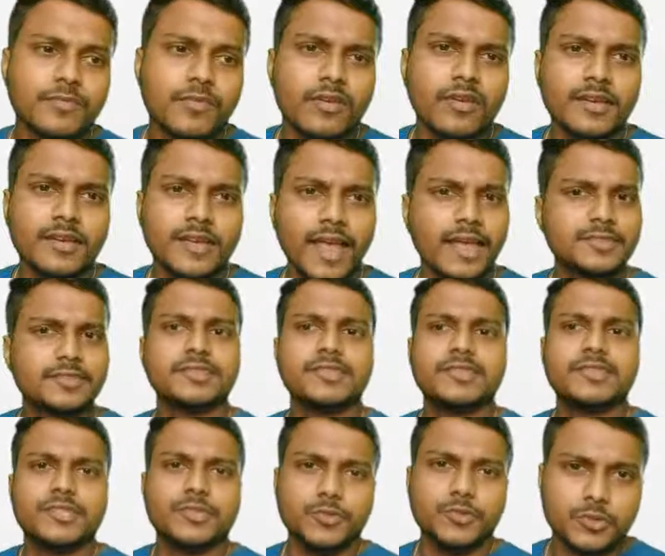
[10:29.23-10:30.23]
caching is
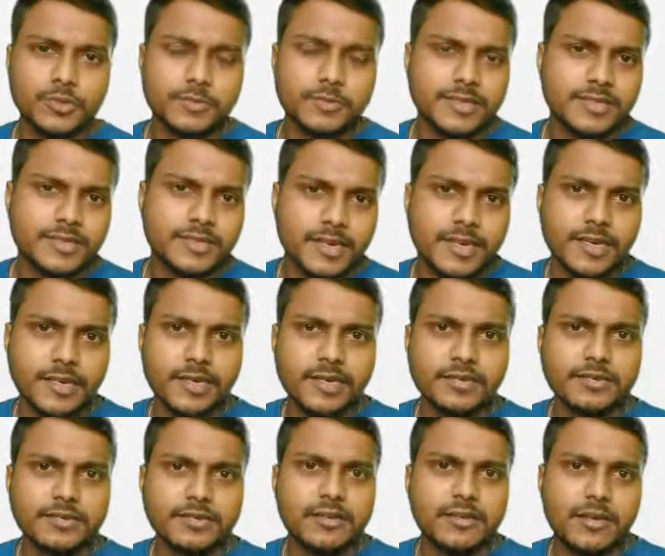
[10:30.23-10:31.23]
used, basically
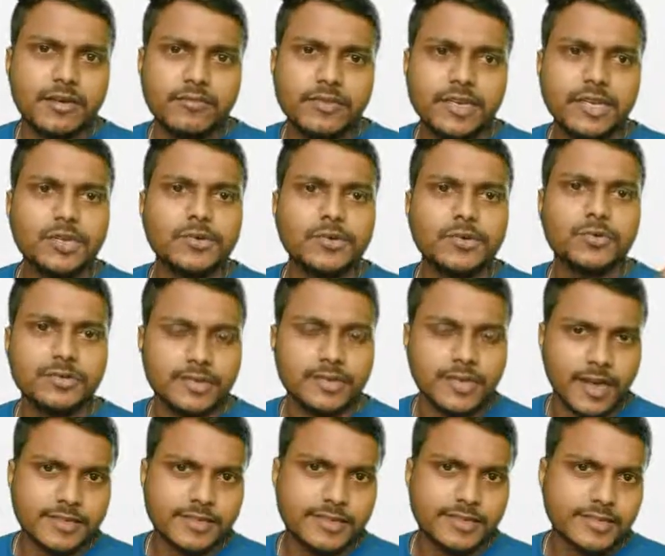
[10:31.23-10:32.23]
we use
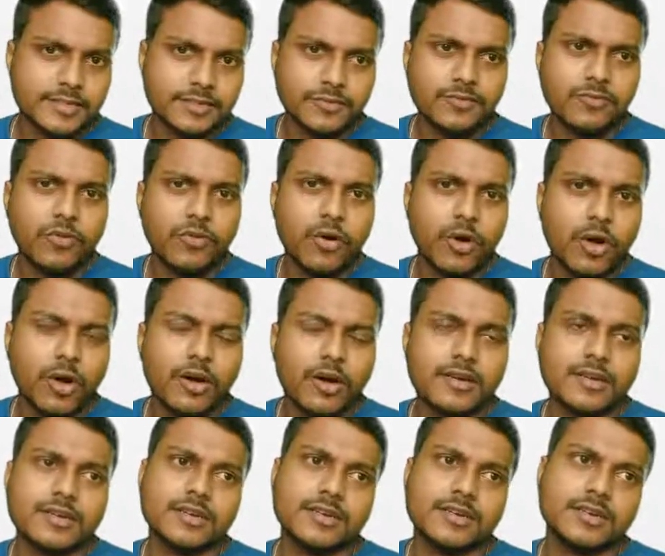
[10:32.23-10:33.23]
caching for
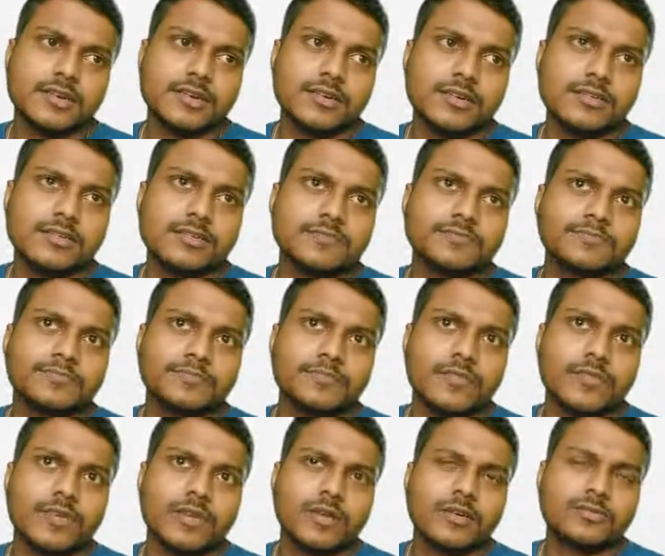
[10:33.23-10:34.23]

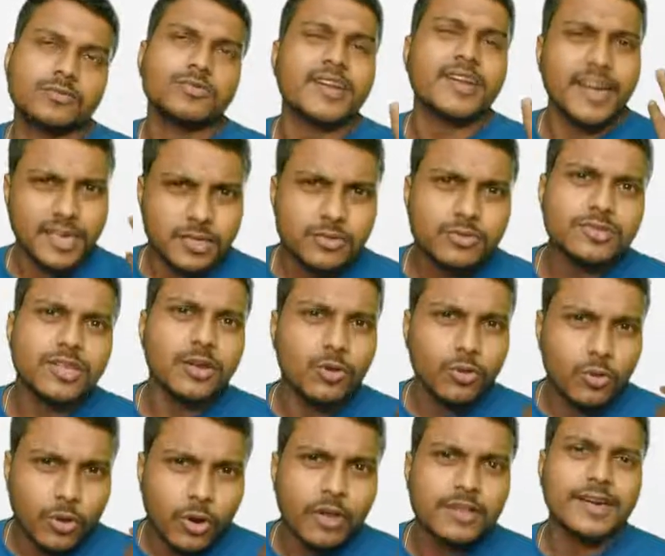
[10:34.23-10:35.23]
to reduce the load
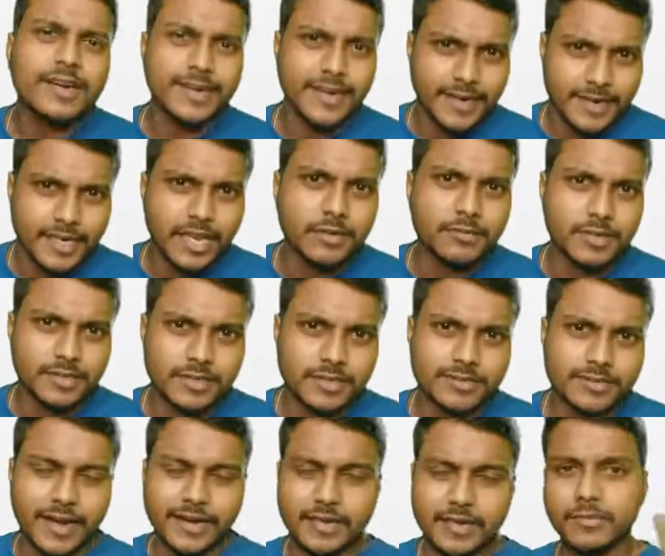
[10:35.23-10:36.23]
on the database,
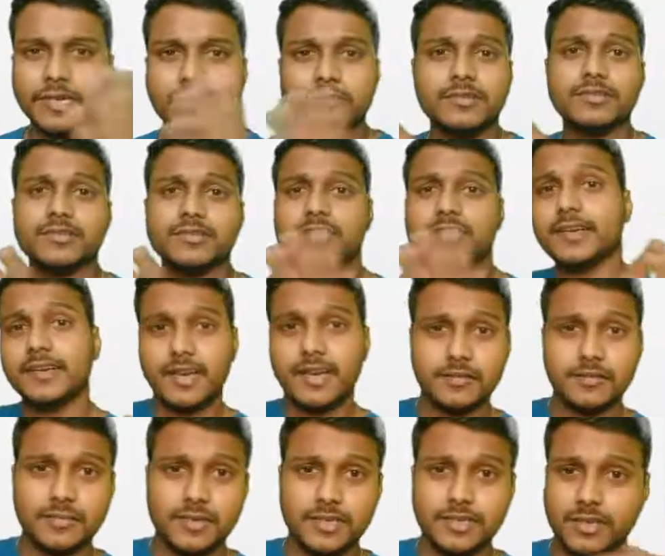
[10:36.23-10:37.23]
right? Between the
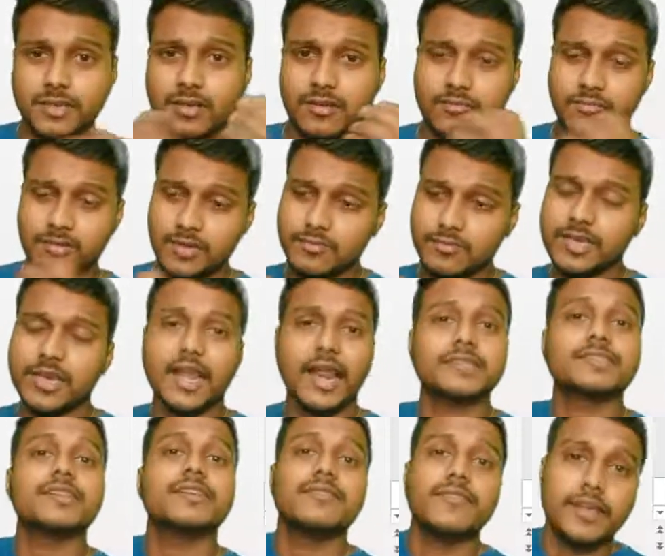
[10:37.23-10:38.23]
database where we are
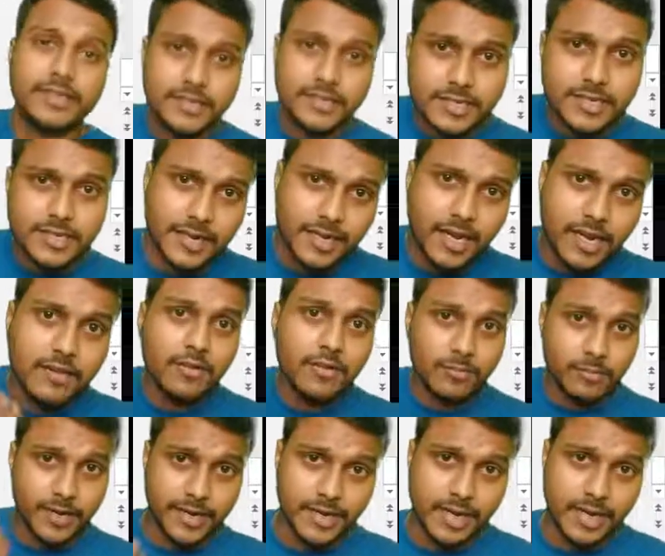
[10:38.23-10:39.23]
actually fetching data from
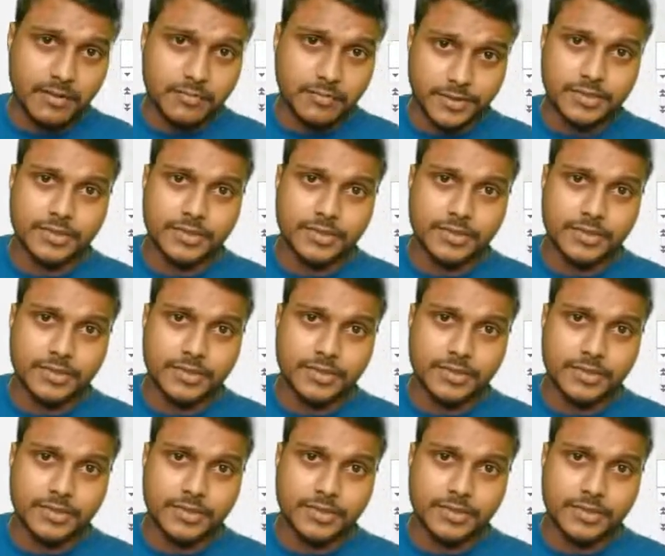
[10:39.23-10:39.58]
database,